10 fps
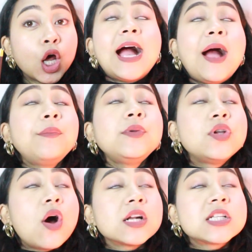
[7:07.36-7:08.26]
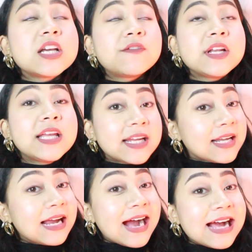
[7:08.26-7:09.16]
I'm not even
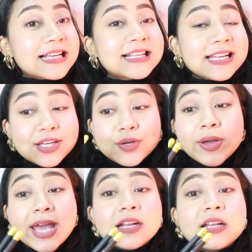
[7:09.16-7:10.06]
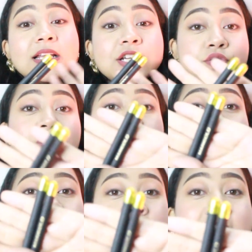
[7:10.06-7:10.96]
kidding, guys. Like, you can literally
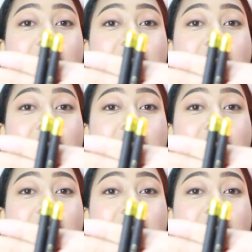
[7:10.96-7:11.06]
plant